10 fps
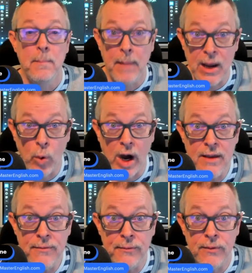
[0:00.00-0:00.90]
My
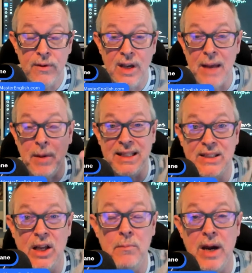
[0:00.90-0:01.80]
wife and my
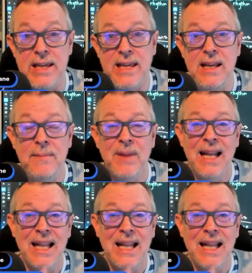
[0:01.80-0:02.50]
son, Mikey,